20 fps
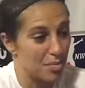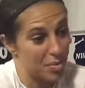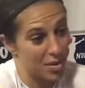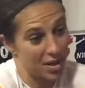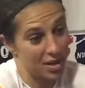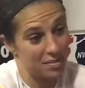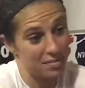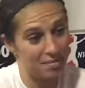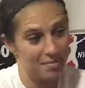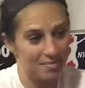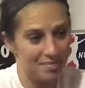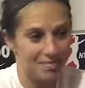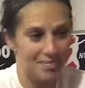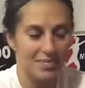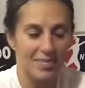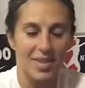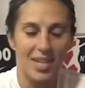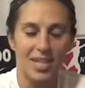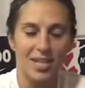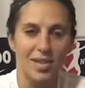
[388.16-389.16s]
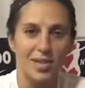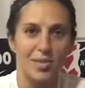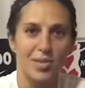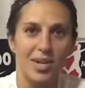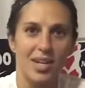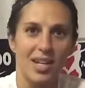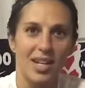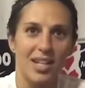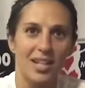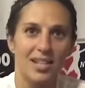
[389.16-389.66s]
but it is
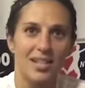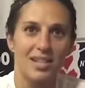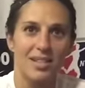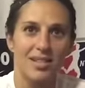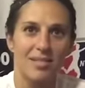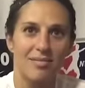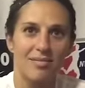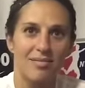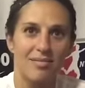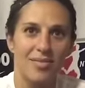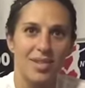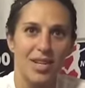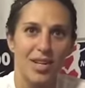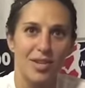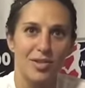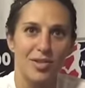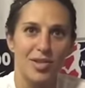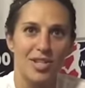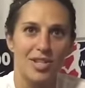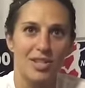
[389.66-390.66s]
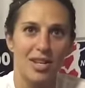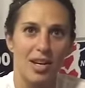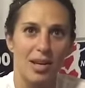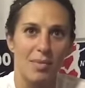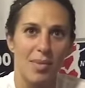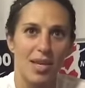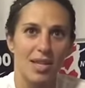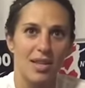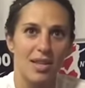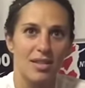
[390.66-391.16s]
what it is, and she's got
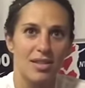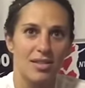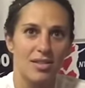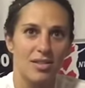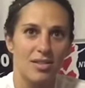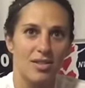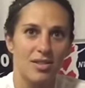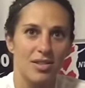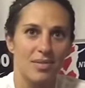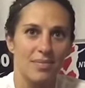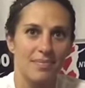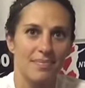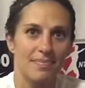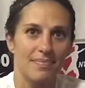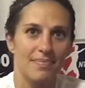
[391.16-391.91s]
to make that decision.